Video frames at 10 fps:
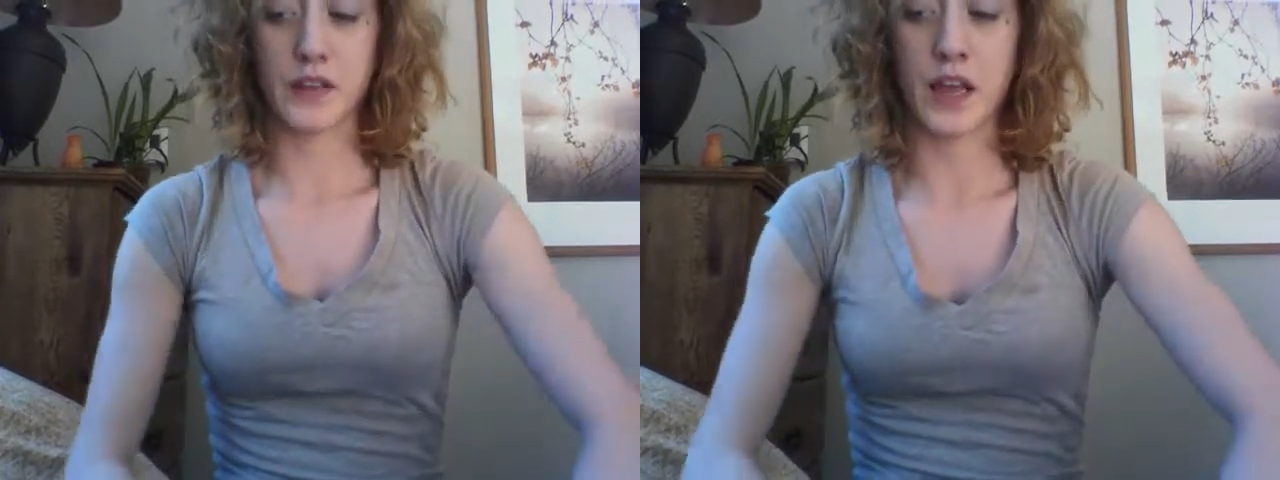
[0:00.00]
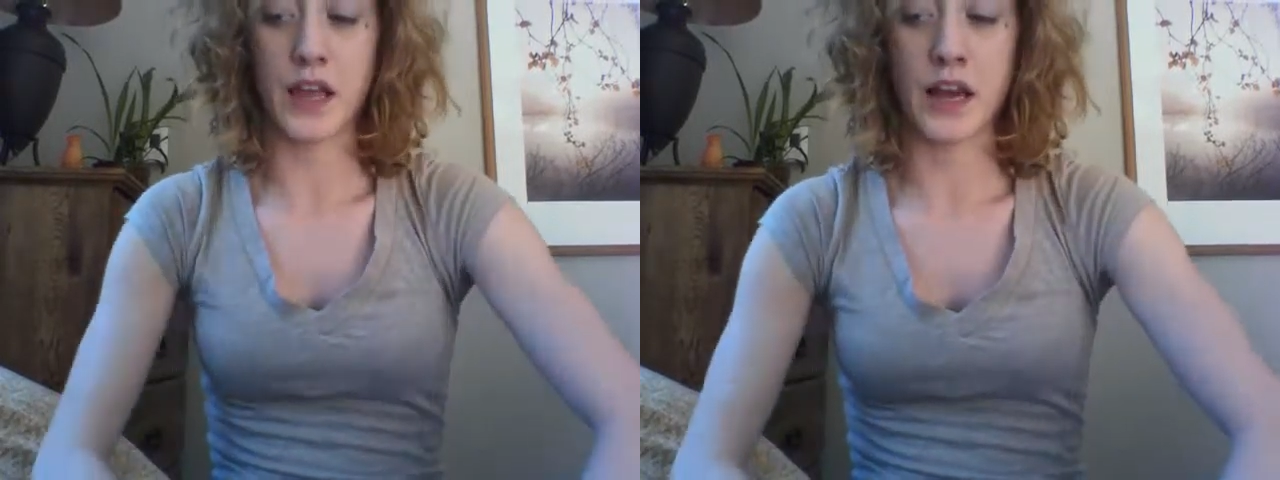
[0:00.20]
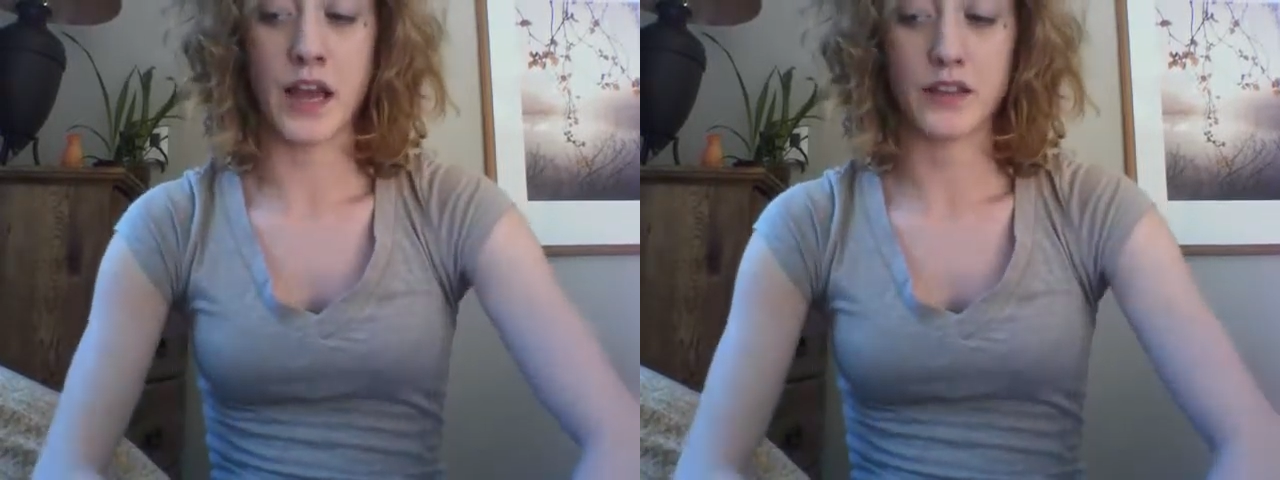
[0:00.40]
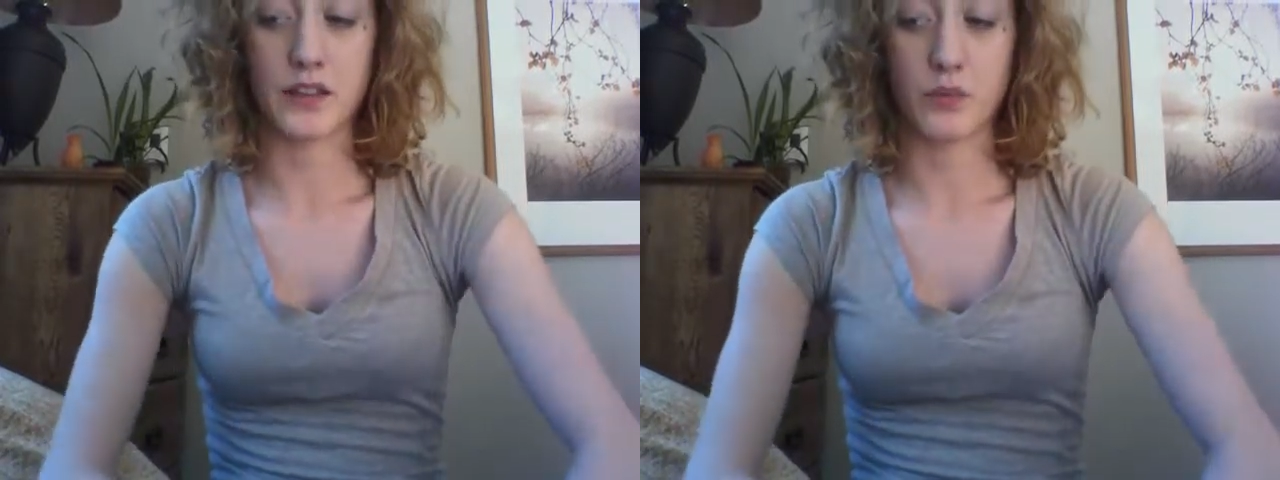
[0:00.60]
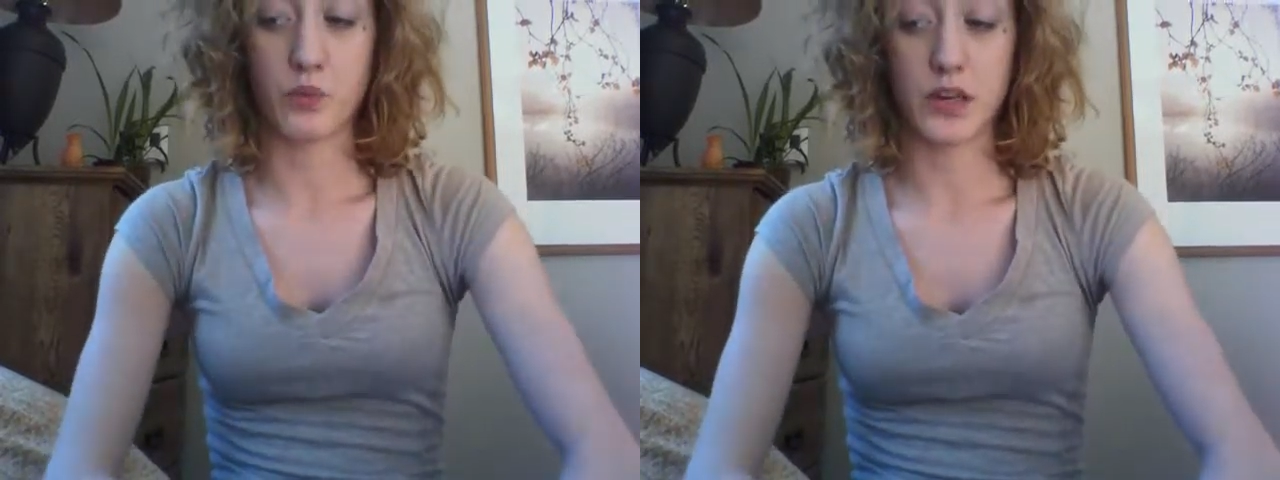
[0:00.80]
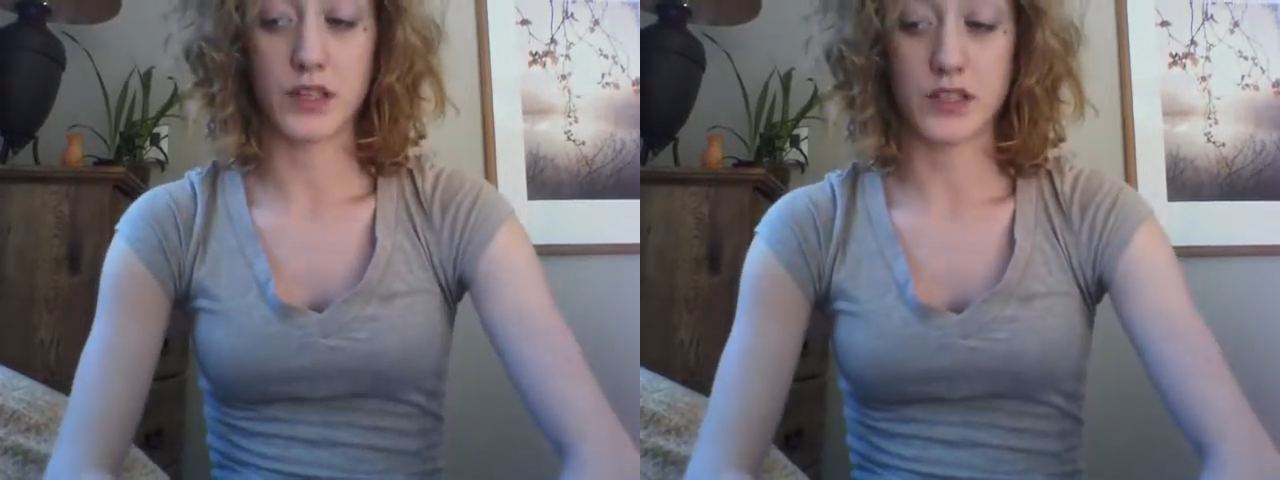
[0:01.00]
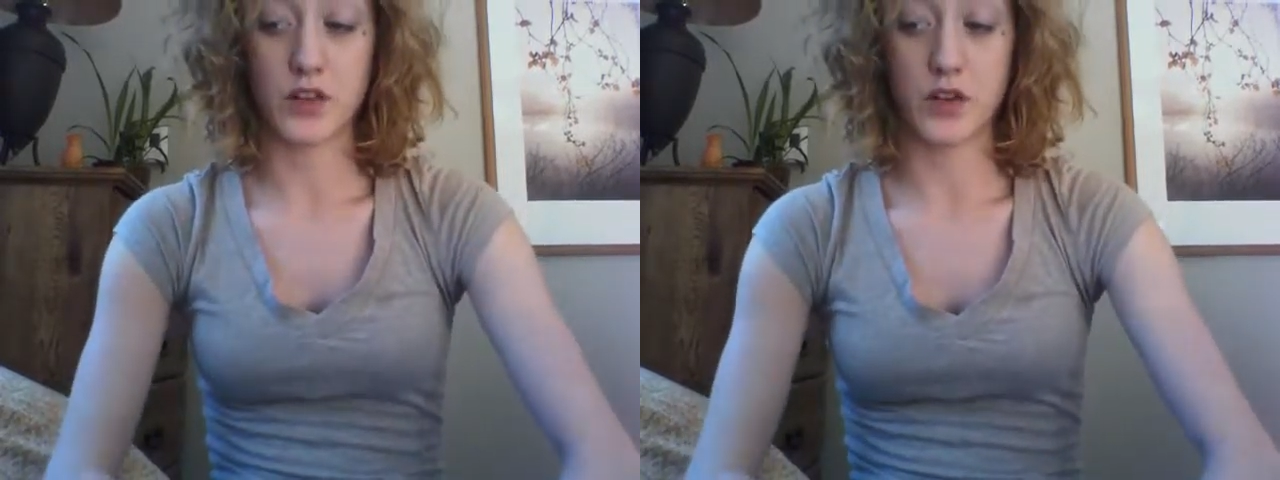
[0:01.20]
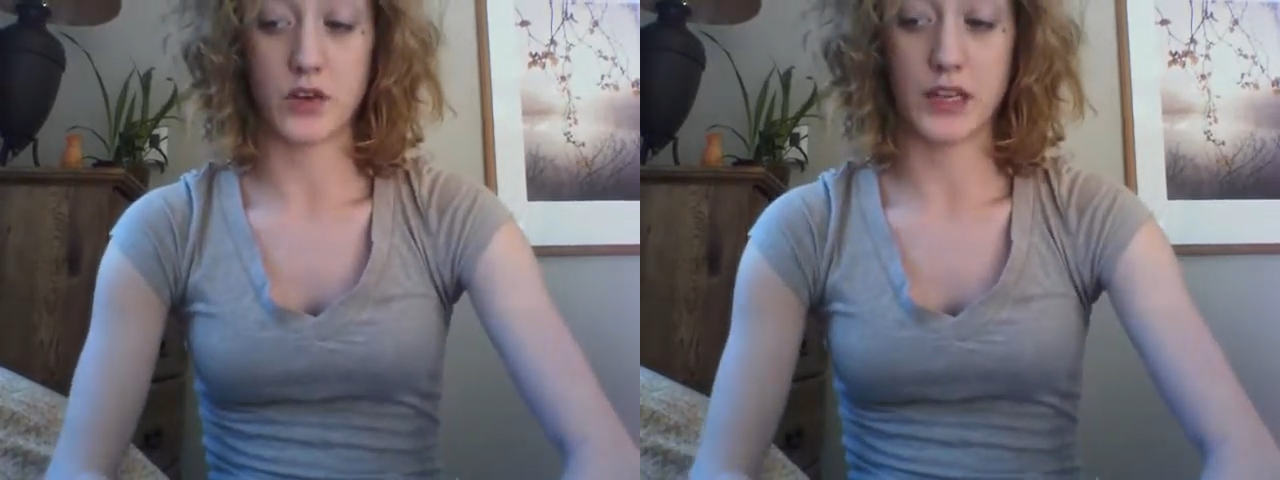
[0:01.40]
And I wanted to
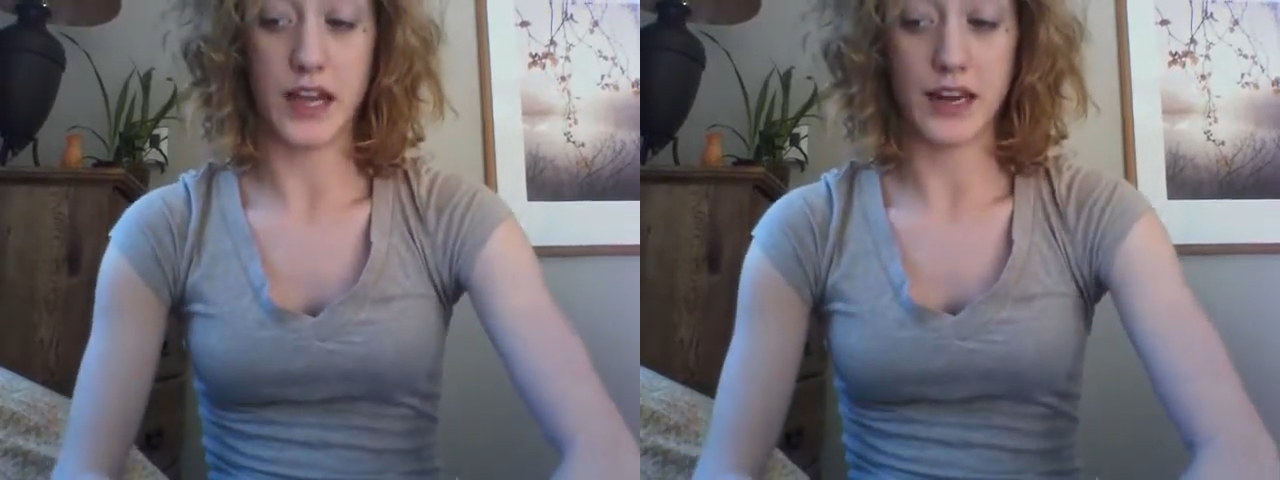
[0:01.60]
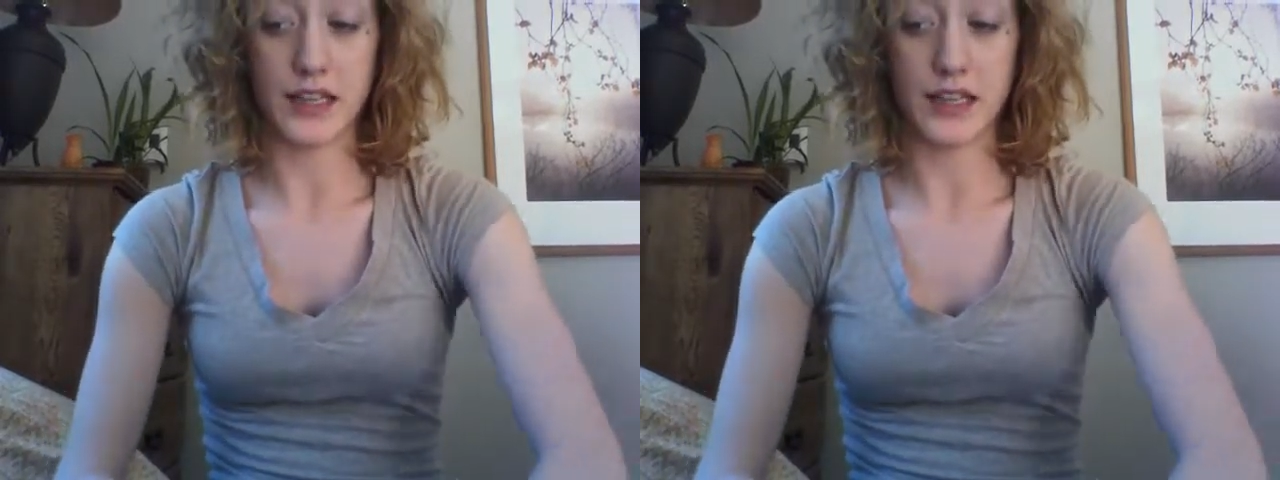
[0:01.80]
note that